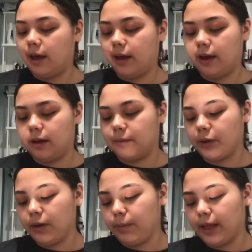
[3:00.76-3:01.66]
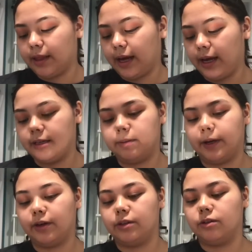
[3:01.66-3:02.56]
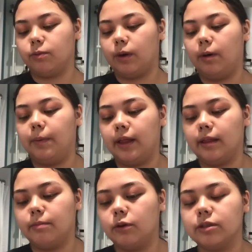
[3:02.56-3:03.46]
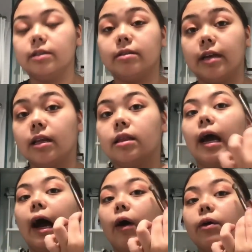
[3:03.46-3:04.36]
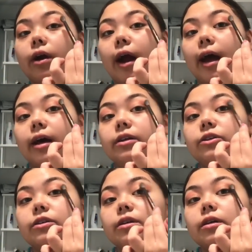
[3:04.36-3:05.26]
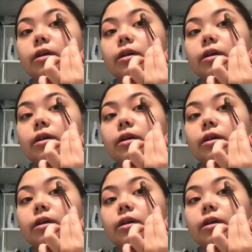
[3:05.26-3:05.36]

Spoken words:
and I'm going to blend that into my crease as well, but mostly stay in the outer edge.